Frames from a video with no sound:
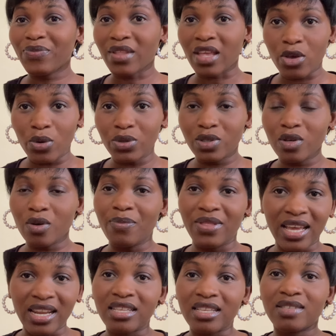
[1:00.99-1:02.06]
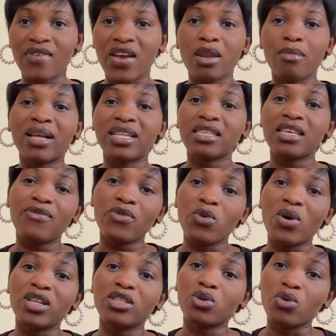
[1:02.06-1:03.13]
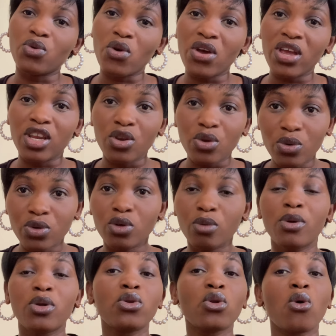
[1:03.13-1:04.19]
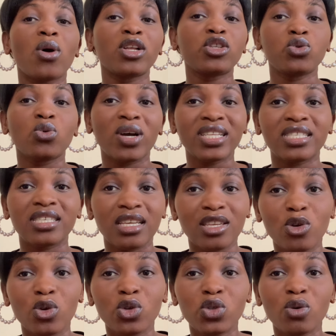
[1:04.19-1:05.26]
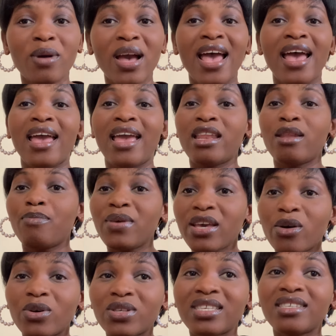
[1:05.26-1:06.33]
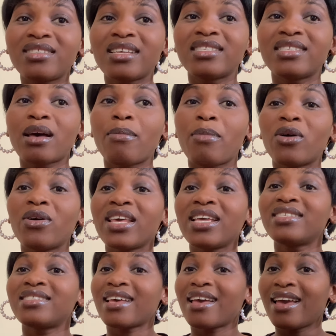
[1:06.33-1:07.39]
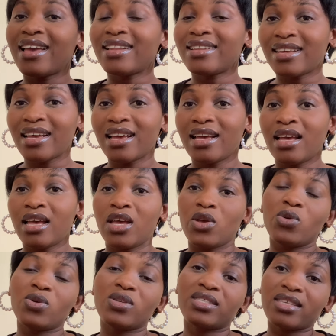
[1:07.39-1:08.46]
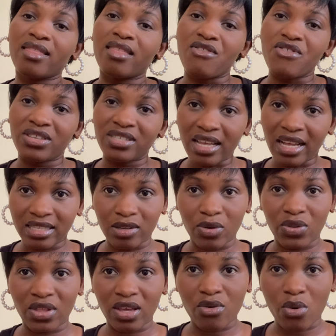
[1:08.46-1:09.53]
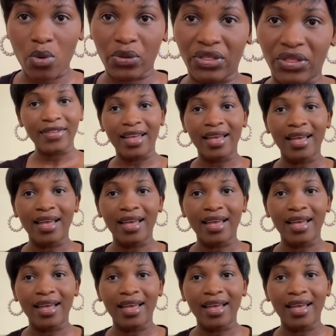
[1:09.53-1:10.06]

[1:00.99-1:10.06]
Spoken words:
YouTube, then it's fine. But if you want to grow in YouTube, know what you want in YouTube and be consistent about it, and you'll see the results on the growth.